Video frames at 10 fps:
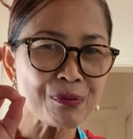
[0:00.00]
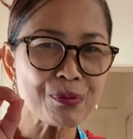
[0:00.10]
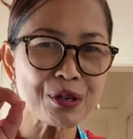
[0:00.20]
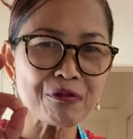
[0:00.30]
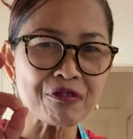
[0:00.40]

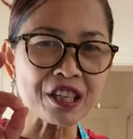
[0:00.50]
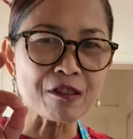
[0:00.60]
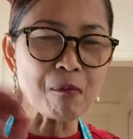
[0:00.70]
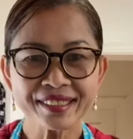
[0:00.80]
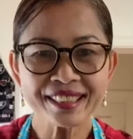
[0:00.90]
Perfect.
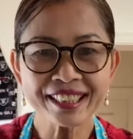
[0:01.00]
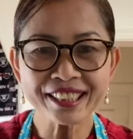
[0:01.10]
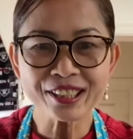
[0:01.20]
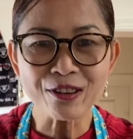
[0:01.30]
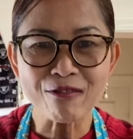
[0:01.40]
Here
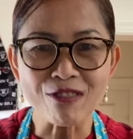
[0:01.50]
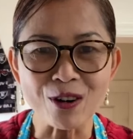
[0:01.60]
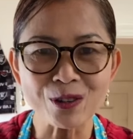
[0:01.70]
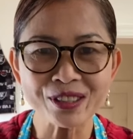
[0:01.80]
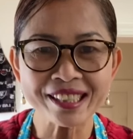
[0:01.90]
you go,
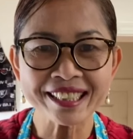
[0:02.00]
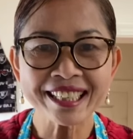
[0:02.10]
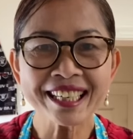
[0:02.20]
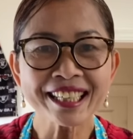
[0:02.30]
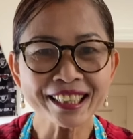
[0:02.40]
folks.
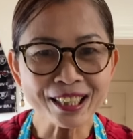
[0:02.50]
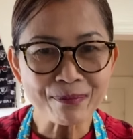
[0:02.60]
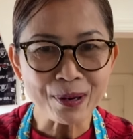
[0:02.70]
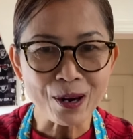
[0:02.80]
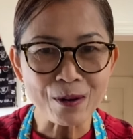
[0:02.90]
The
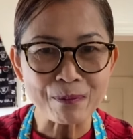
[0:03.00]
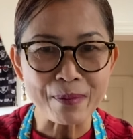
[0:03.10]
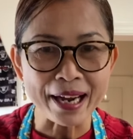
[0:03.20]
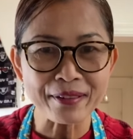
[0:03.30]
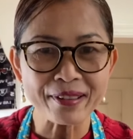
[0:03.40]
Prahok
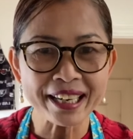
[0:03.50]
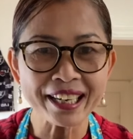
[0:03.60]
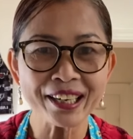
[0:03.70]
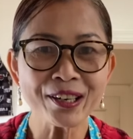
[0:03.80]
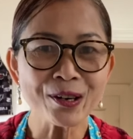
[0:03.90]
My
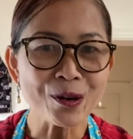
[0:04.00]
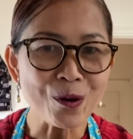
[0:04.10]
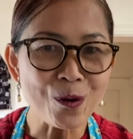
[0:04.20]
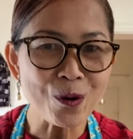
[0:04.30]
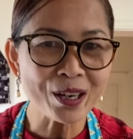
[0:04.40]
Way
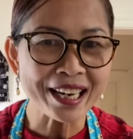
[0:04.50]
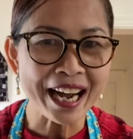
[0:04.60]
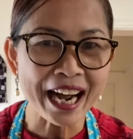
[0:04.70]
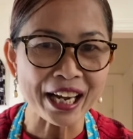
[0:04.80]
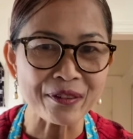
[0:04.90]
or the
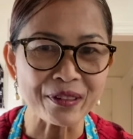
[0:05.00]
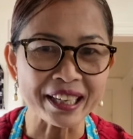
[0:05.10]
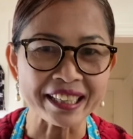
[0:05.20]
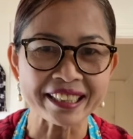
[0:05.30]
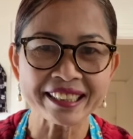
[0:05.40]

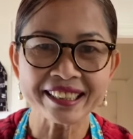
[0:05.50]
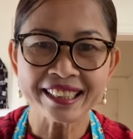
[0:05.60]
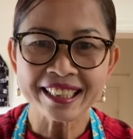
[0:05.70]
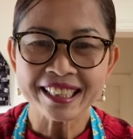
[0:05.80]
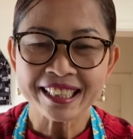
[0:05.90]
Highway.
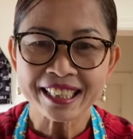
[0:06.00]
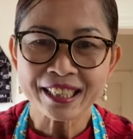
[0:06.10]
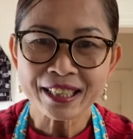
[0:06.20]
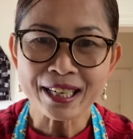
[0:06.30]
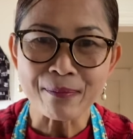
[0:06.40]

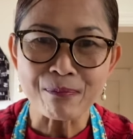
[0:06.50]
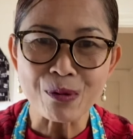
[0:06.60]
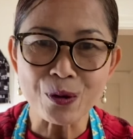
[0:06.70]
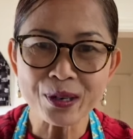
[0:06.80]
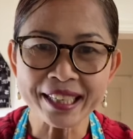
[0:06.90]

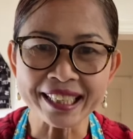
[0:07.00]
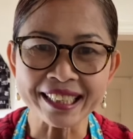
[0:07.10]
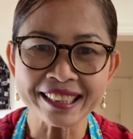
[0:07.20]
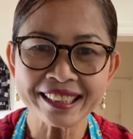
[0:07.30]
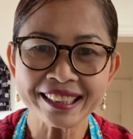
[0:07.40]

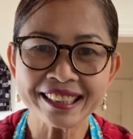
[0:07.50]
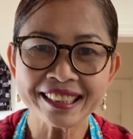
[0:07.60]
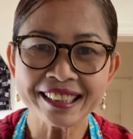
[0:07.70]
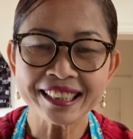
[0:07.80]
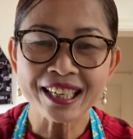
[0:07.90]
Cambodian
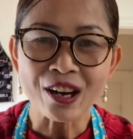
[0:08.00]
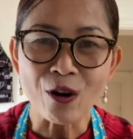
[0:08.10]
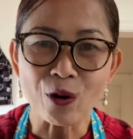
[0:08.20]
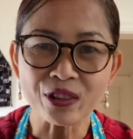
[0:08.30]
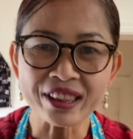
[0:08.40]

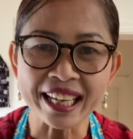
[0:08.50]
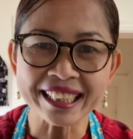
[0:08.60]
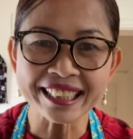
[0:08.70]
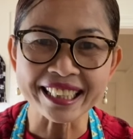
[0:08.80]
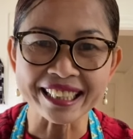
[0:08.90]

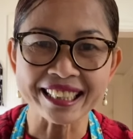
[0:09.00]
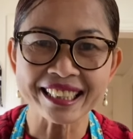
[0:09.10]
authentic